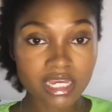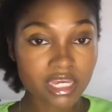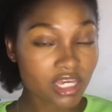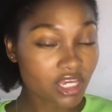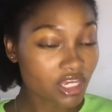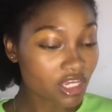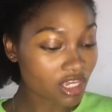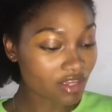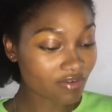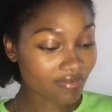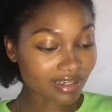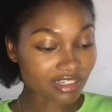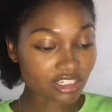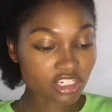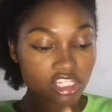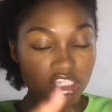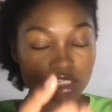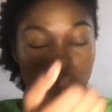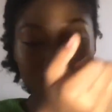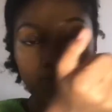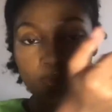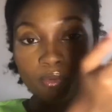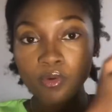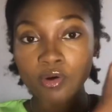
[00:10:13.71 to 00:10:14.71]
If I just
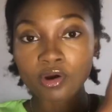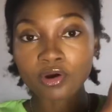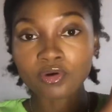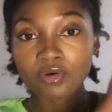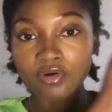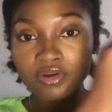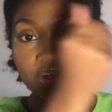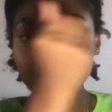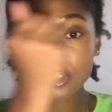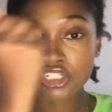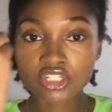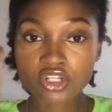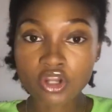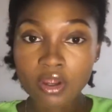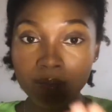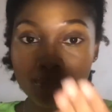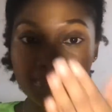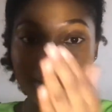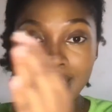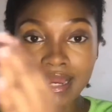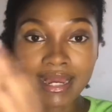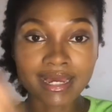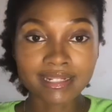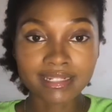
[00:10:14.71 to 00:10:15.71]
pour conditioner on my
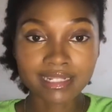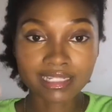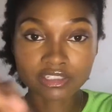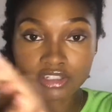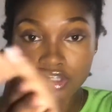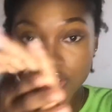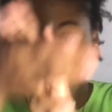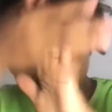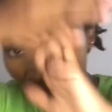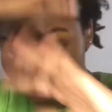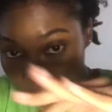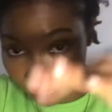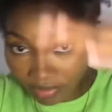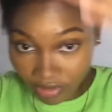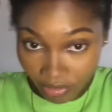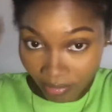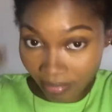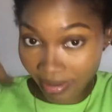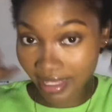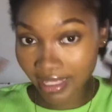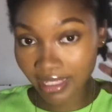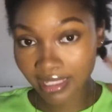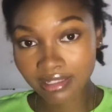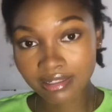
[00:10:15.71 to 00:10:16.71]
hand and just rub it on my
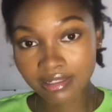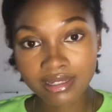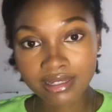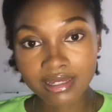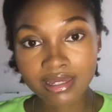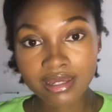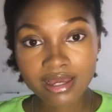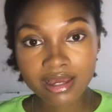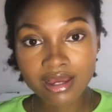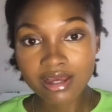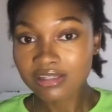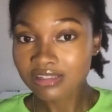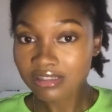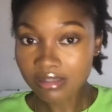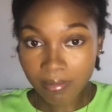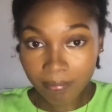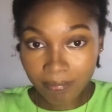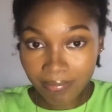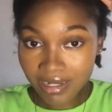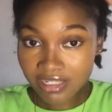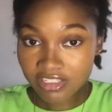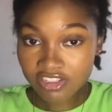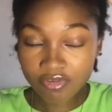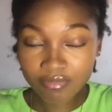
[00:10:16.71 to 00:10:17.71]
hair, some
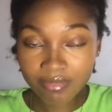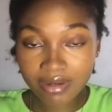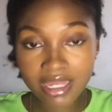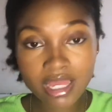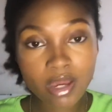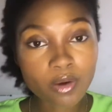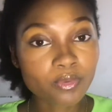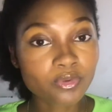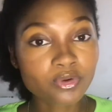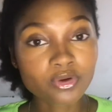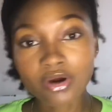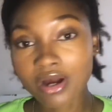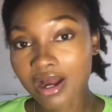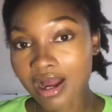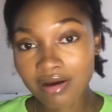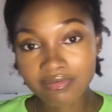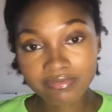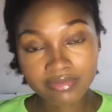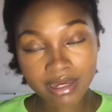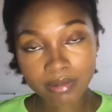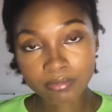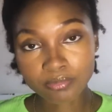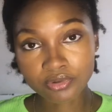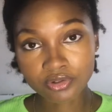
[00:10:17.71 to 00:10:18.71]
parts of my hair will not have that
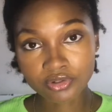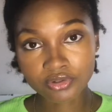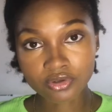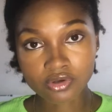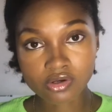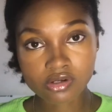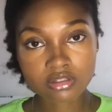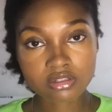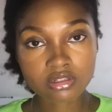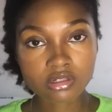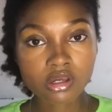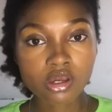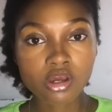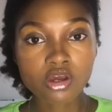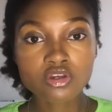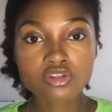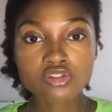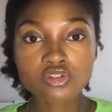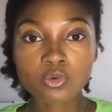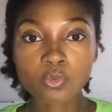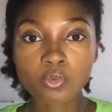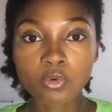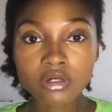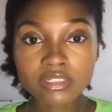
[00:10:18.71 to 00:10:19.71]
product. So
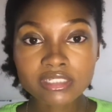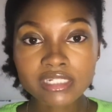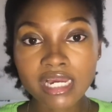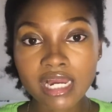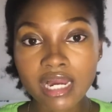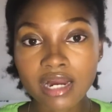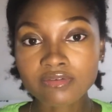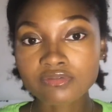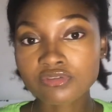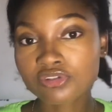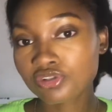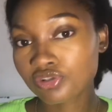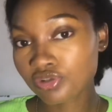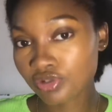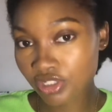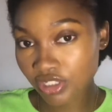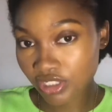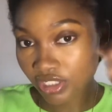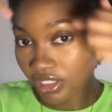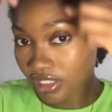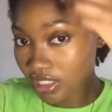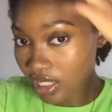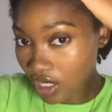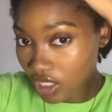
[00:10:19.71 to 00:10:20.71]
what I have to do is
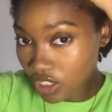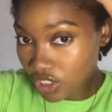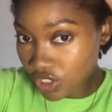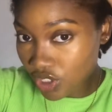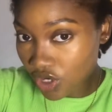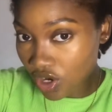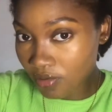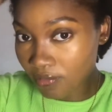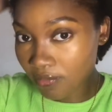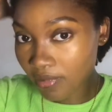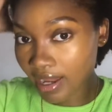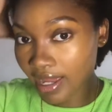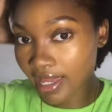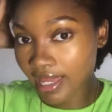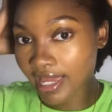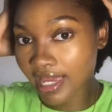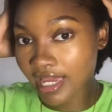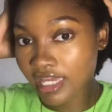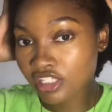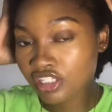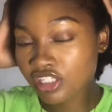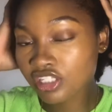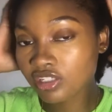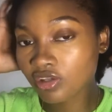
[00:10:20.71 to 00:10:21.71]
section my hair
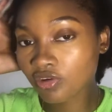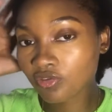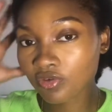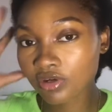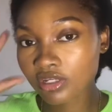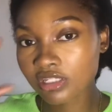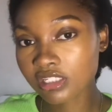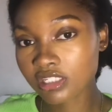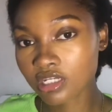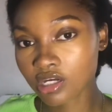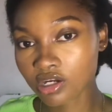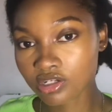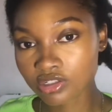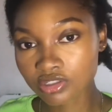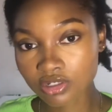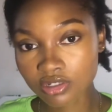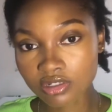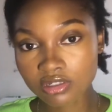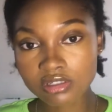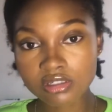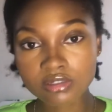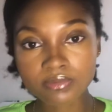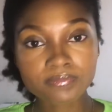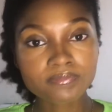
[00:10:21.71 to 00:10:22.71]
into different sections
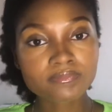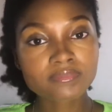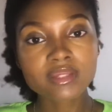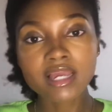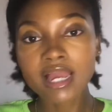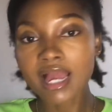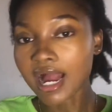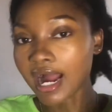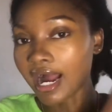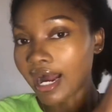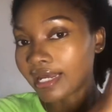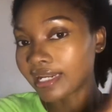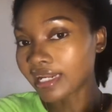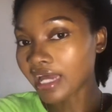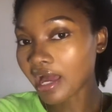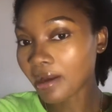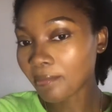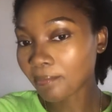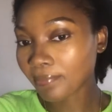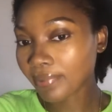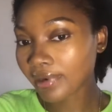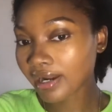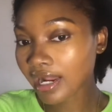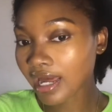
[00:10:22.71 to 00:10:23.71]
and
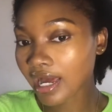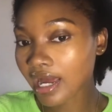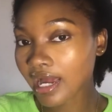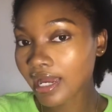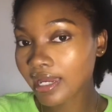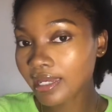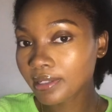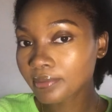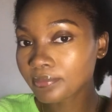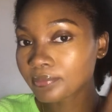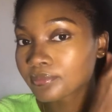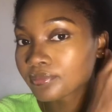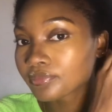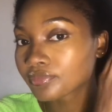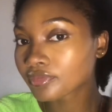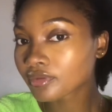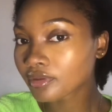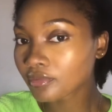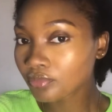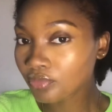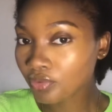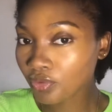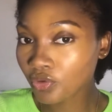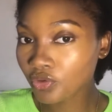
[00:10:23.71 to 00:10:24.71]
apply
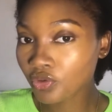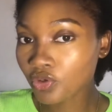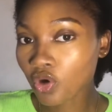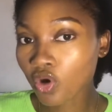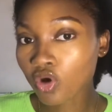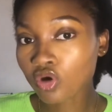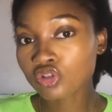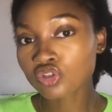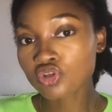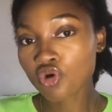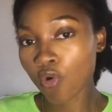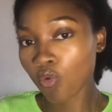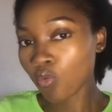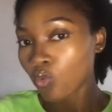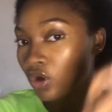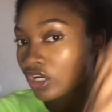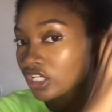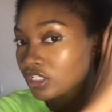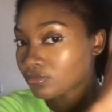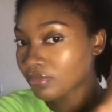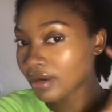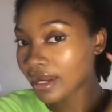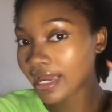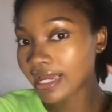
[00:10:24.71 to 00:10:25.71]
products, or wash
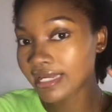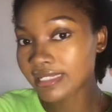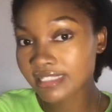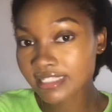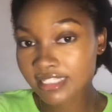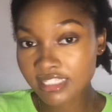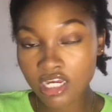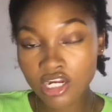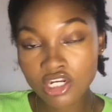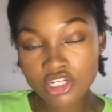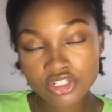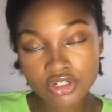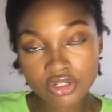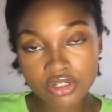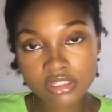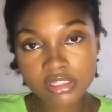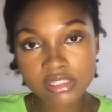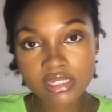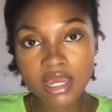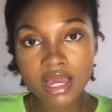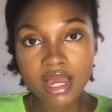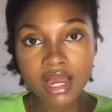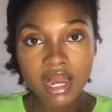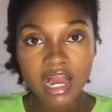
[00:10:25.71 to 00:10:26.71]
my hair in sections.
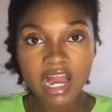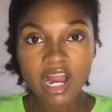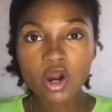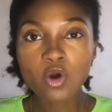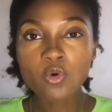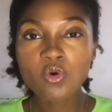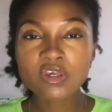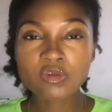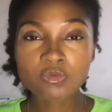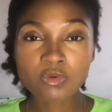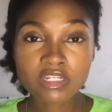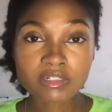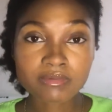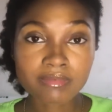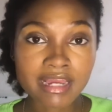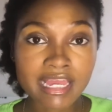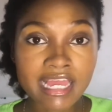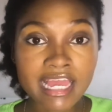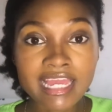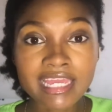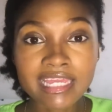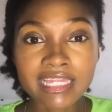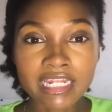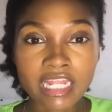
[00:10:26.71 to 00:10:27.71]
I always wash my hair
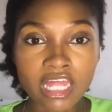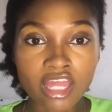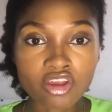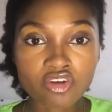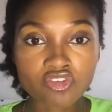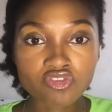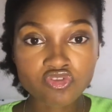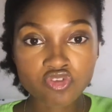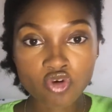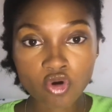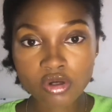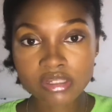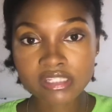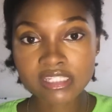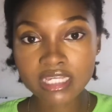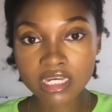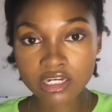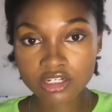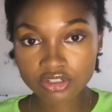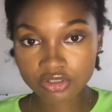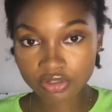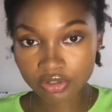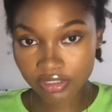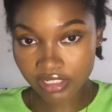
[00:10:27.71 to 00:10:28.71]
in like 4
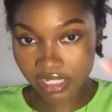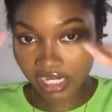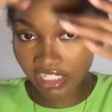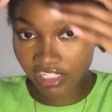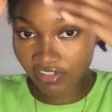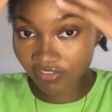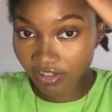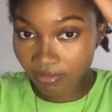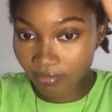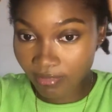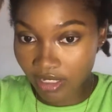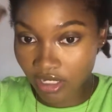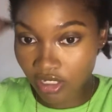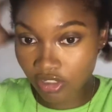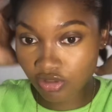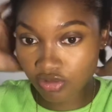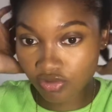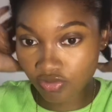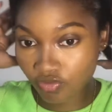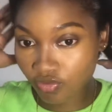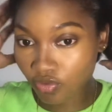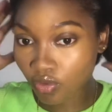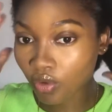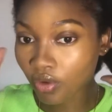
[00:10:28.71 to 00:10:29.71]
sections. I divide my hair into
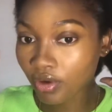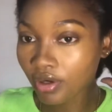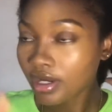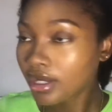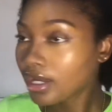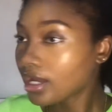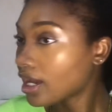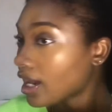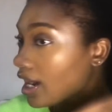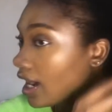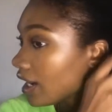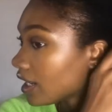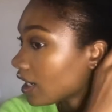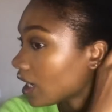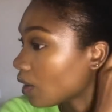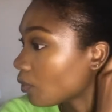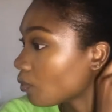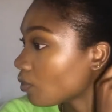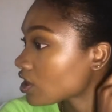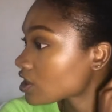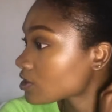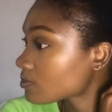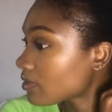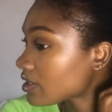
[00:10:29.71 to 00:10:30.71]
4 and I wash
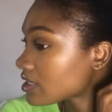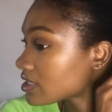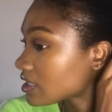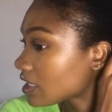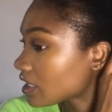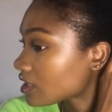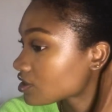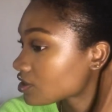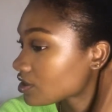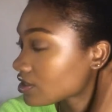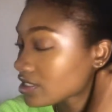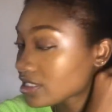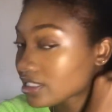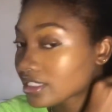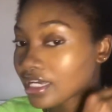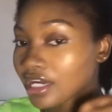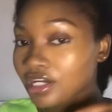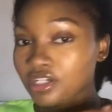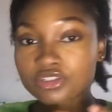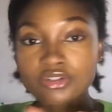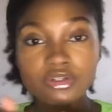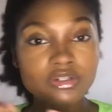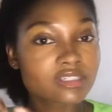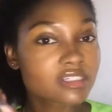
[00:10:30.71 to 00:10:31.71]
my
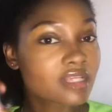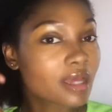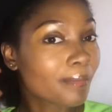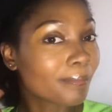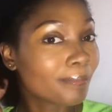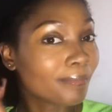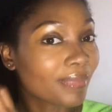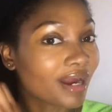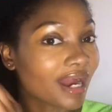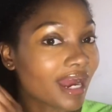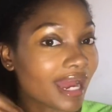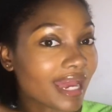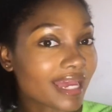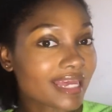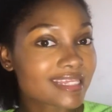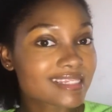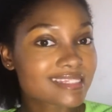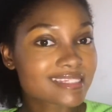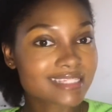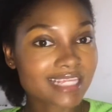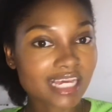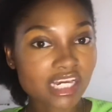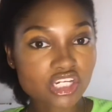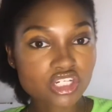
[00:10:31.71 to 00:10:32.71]
section by
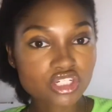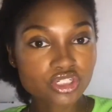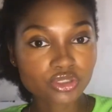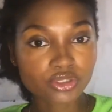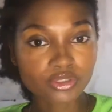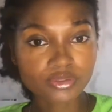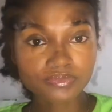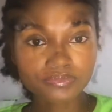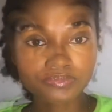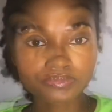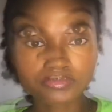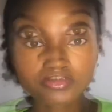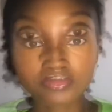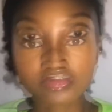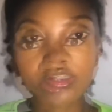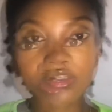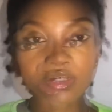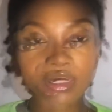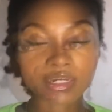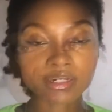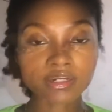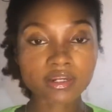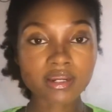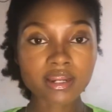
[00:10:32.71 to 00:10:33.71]
section. So
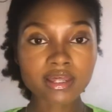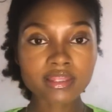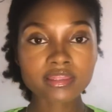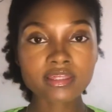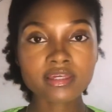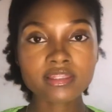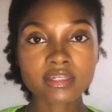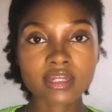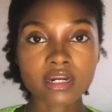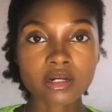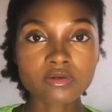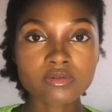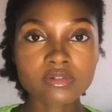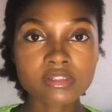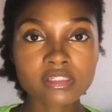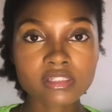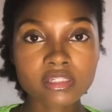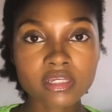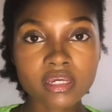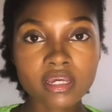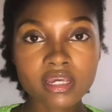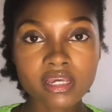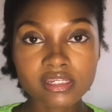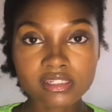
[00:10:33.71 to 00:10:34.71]
another thing that I would say
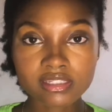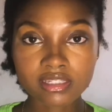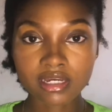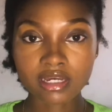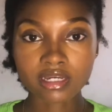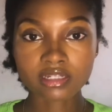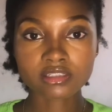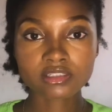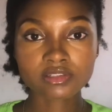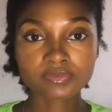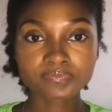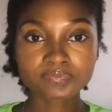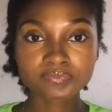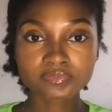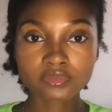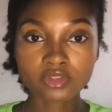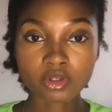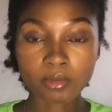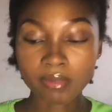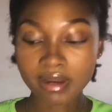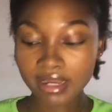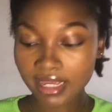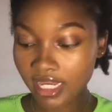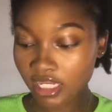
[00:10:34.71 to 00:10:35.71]
is that
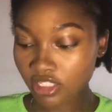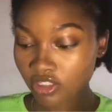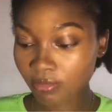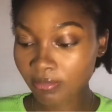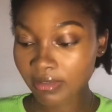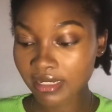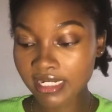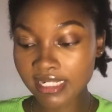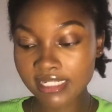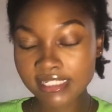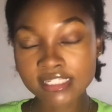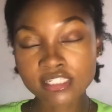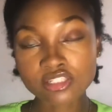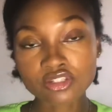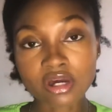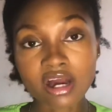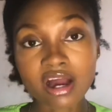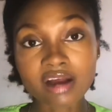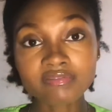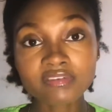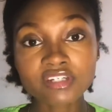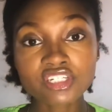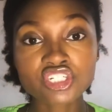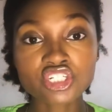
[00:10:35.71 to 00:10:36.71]
number 8 on my list is to have
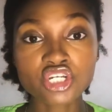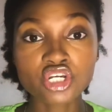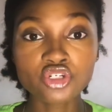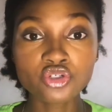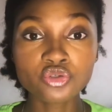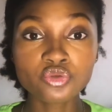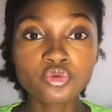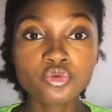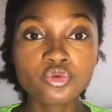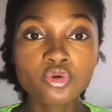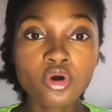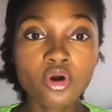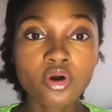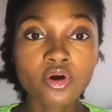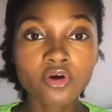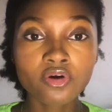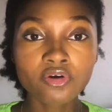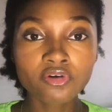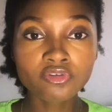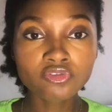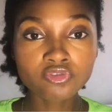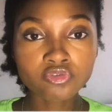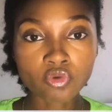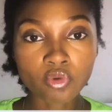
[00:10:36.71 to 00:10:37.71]
a schedule
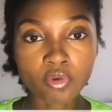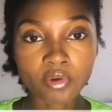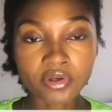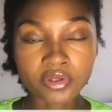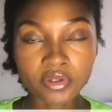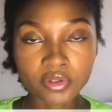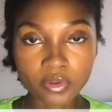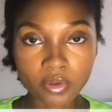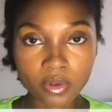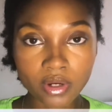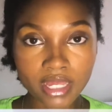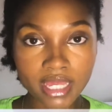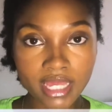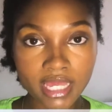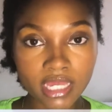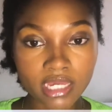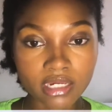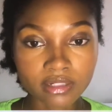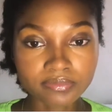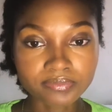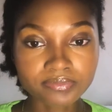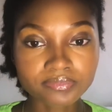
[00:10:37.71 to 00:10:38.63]
for your hair.